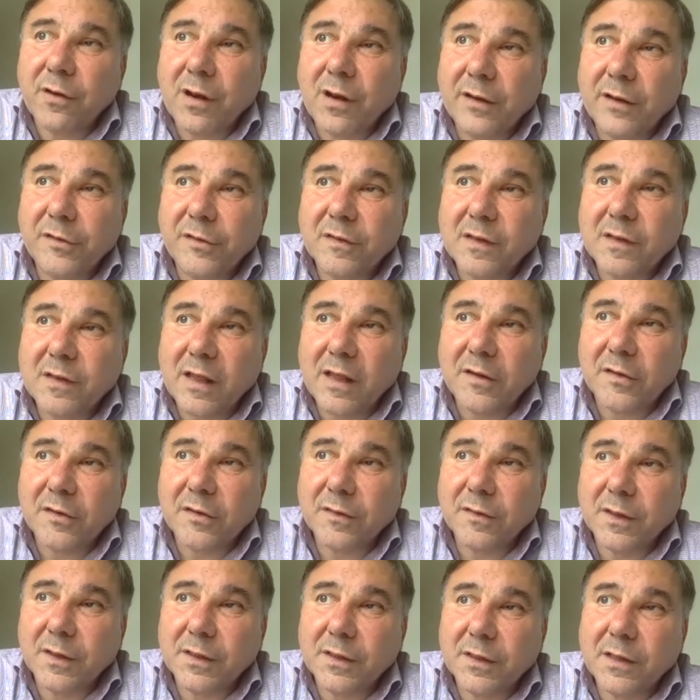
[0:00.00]
legislation
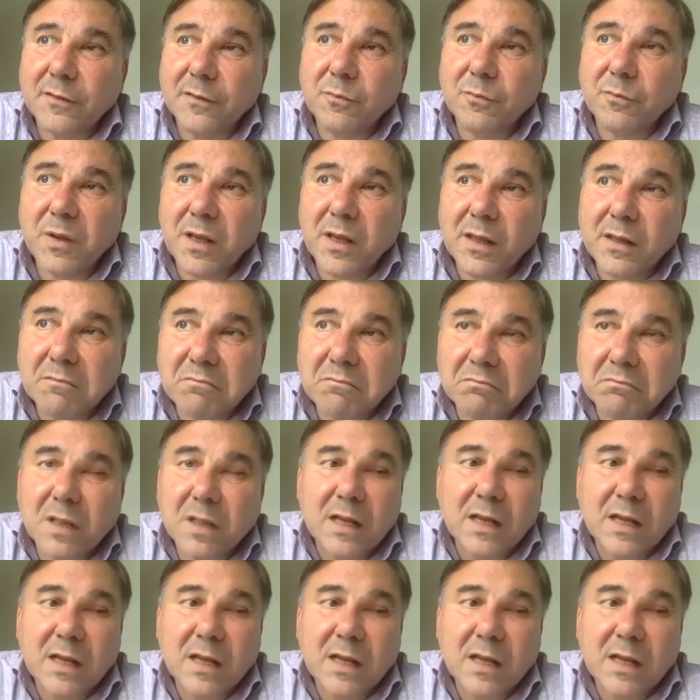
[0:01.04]
that have been